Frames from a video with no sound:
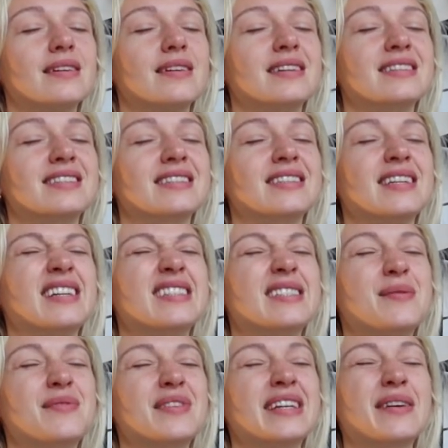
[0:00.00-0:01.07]
This is not
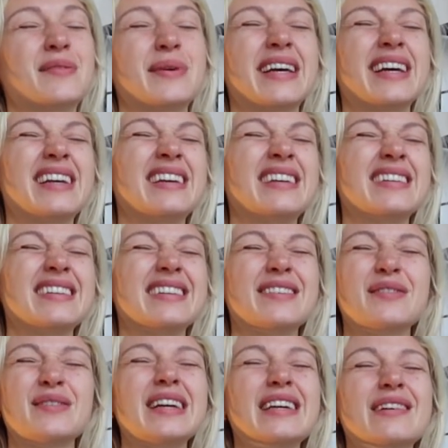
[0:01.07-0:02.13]
something that we can
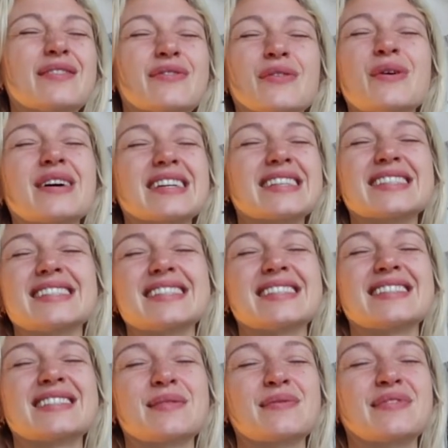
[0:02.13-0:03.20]
really force.
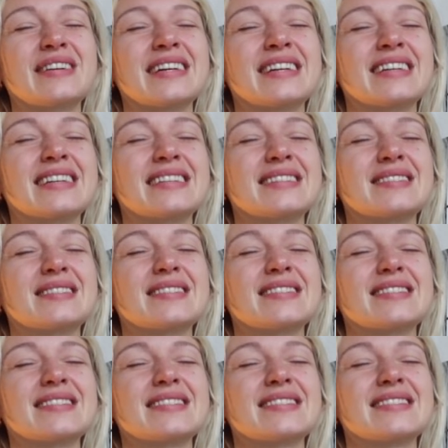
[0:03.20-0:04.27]
It's something that's
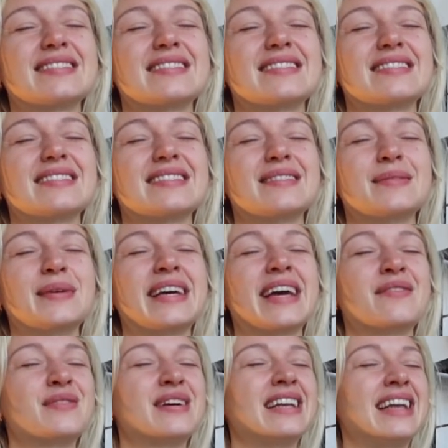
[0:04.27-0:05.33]
we
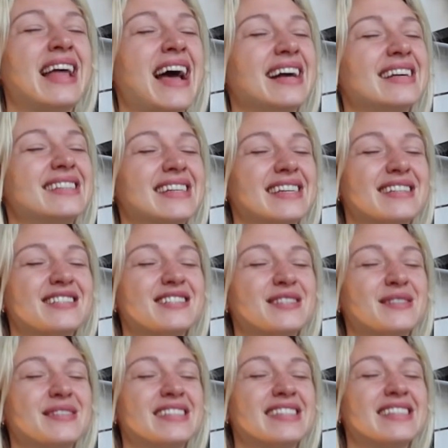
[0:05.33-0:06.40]
can relax
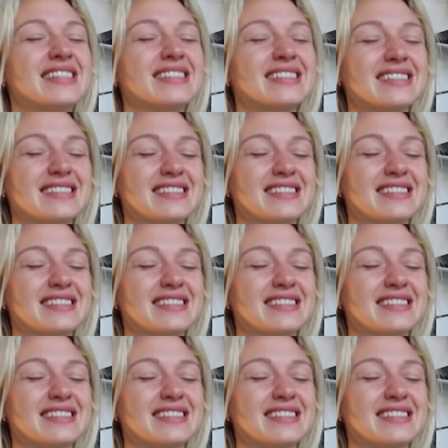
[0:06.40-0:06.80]
into, isn't it?